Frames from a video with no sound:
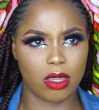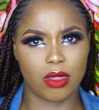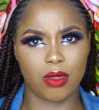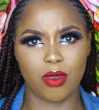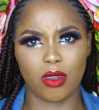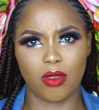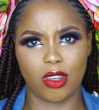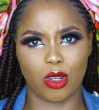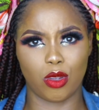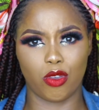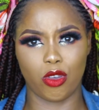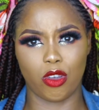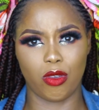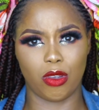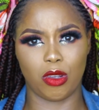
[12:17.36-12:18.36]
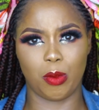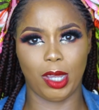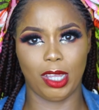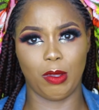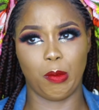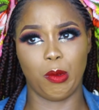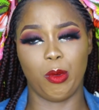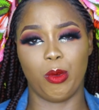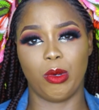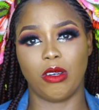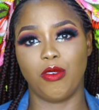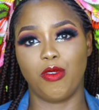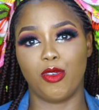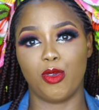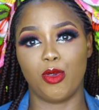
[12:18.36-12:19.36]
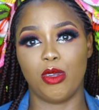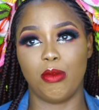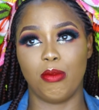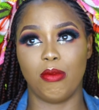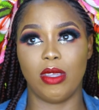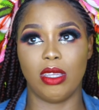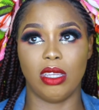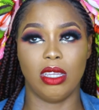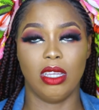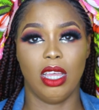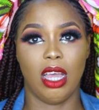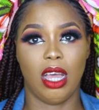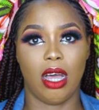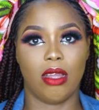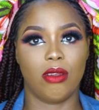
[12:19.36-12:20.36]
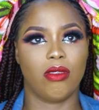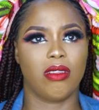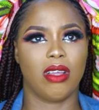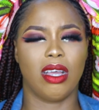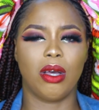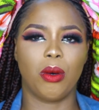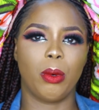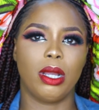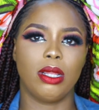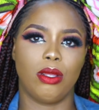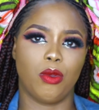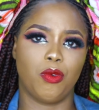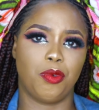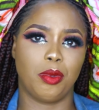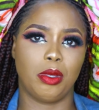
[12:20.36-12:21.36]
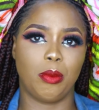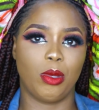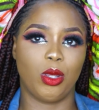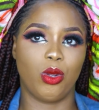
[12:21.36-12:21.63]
300 or 200 by the people weren't following me, and I was like, why are they not following me?